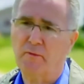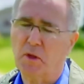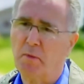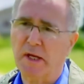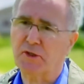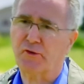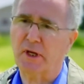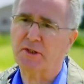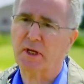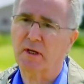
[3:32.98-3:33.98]
even the best
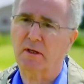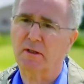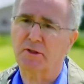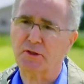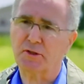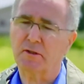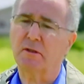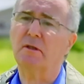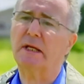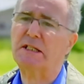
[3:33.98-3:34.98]
trained psychologist,
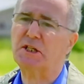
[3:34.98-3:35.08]
unless